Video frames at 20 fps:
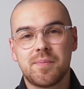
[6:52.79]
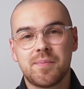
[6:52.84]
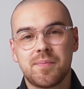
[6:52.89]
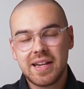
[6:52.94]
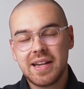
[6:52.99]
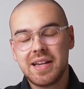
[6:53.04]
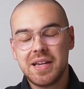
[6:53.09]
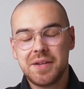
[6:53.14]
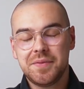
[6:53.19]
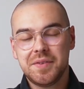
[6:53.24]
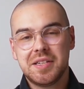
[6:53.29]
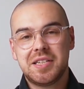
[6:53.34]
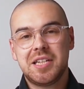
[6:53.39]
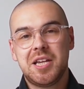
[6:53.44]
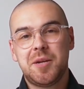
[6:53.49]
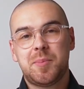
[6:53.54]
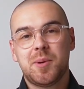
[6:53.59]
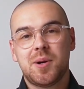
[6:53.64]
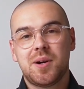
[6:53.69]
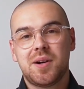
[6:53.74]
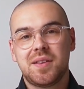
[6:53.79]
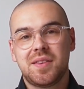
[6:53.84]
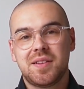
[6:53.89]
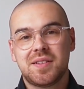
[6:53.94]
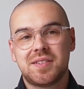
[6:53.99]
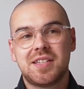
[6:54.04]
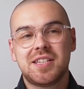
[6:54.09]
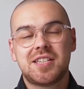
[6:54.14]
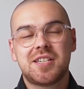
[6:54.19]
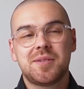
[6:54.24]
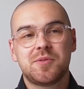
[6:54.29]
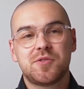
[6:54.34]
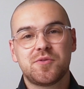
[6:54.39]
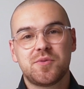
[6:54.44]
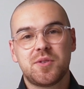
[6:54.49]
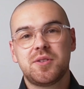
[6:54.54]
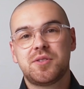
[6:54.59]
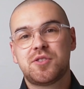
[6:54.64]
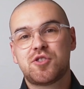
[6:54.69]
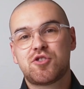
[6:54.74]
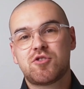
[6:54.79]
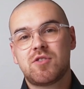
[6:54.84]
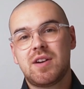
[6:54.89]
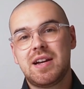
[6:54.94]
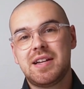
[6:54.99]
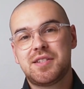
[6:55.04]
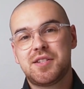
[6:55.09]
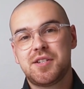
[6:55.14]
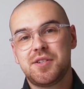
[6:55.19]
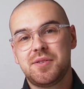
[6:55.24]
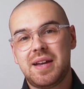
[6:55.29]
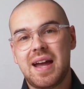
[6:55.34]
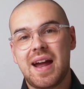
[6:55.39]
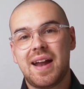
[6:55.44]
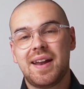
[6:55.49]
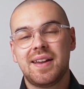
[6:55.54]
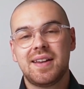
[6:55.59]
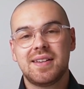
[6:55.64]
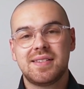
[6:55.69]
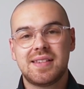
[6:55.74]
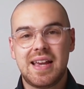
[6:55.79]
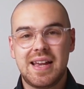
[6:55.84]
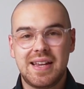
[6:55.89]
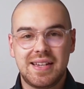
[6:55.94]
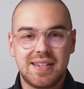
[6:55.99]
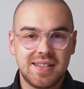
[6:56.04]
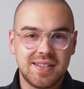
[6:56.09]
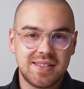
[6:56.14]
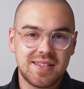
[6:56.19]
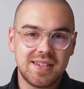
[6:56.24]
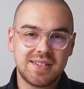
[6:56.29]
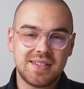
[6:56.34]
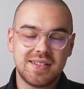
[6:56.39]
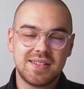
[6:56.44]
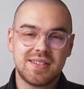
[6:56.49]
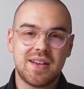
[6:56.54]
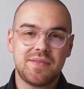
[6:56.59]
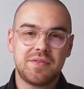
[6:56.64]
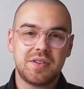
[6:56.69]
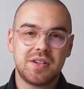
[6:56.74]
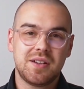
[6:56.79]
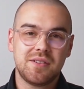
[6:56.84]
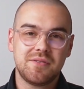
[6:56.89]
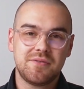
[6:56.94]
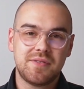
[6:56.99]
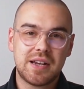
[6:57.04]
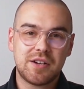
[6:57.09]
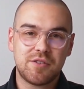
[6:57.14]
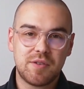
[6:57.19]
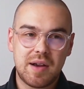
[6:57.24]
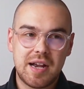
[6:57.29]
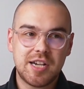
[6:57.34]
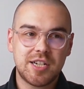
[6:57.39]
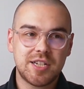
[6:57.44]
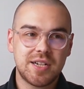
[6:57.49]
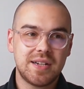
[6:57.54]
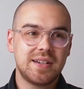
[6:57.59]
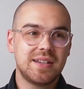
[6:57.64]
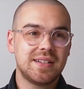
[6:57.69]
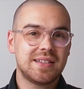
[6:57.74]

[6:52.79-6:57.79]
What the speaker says: Digging even deeper, the system's roots trace to Canada's 1867 Confederation.